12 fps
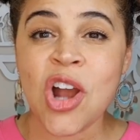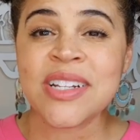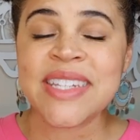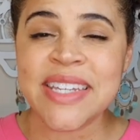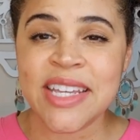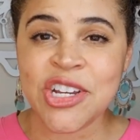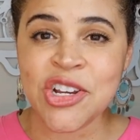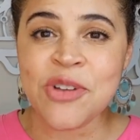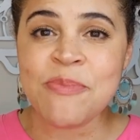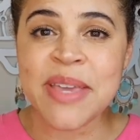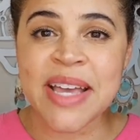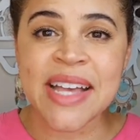hard to
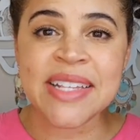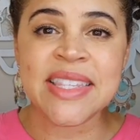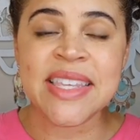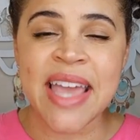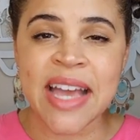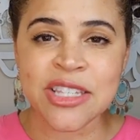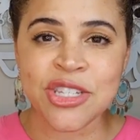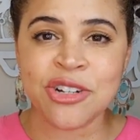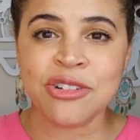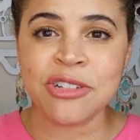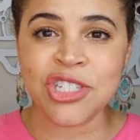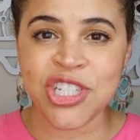hear because the
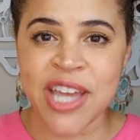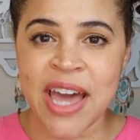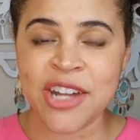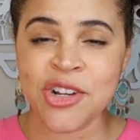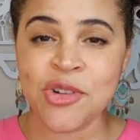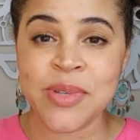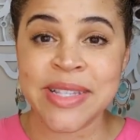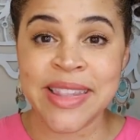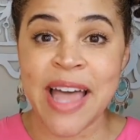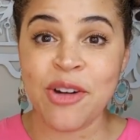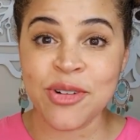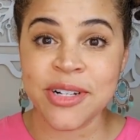external chatter was
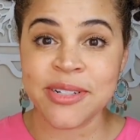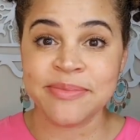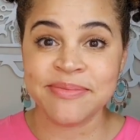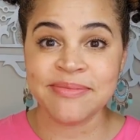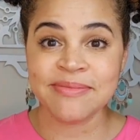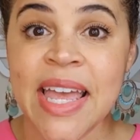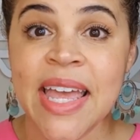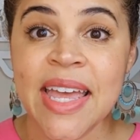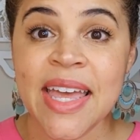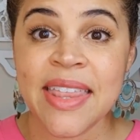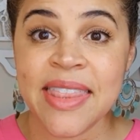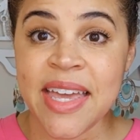louder.
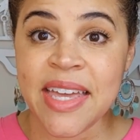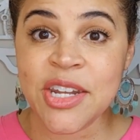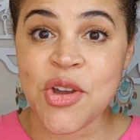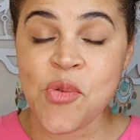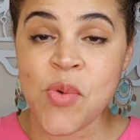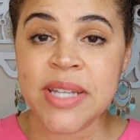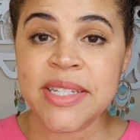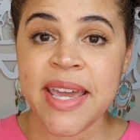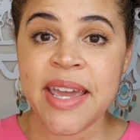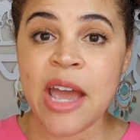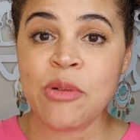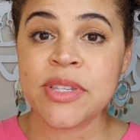Then one
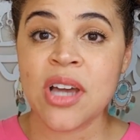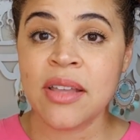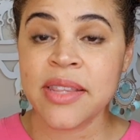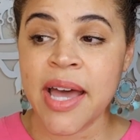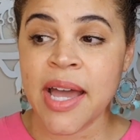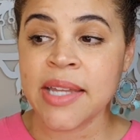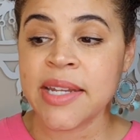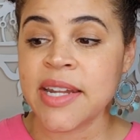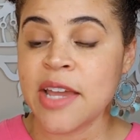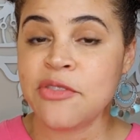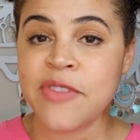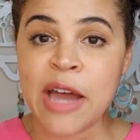day I was online
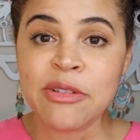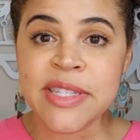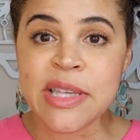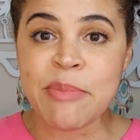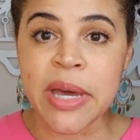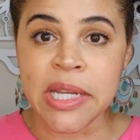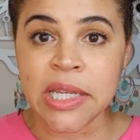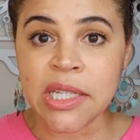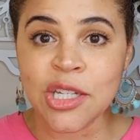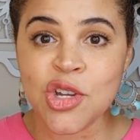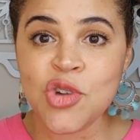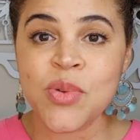and I found
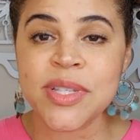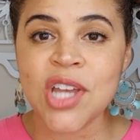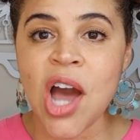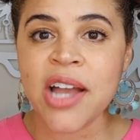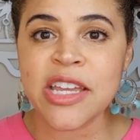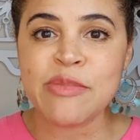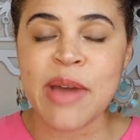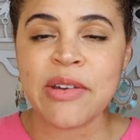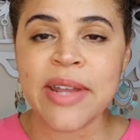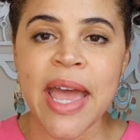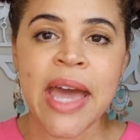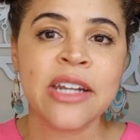somebody who was talking
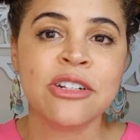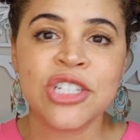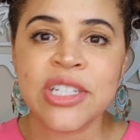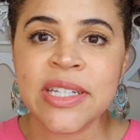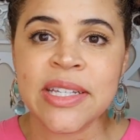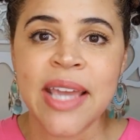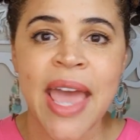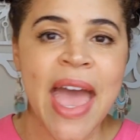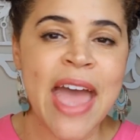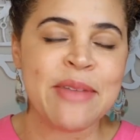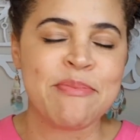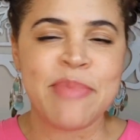about energy
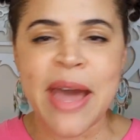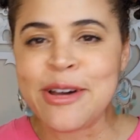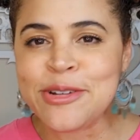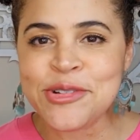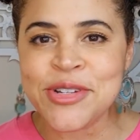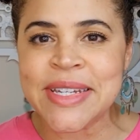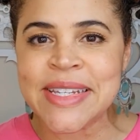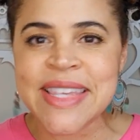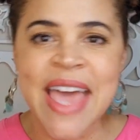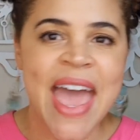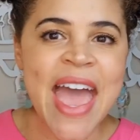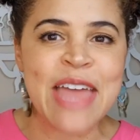and
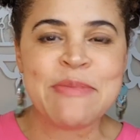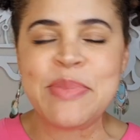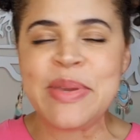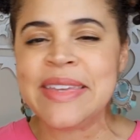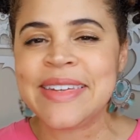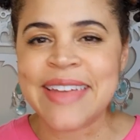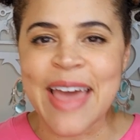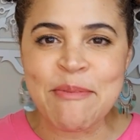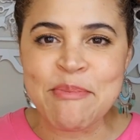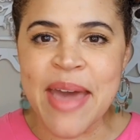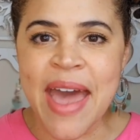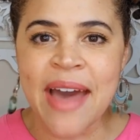boundaries and being an
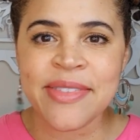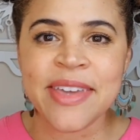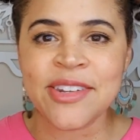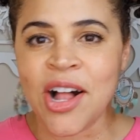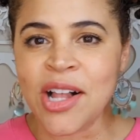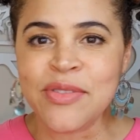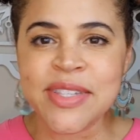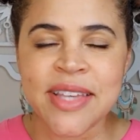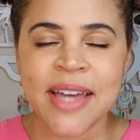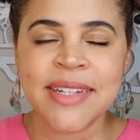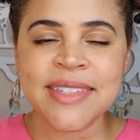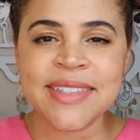empath, and all of a
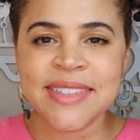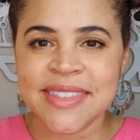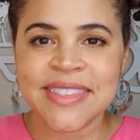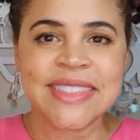sudden,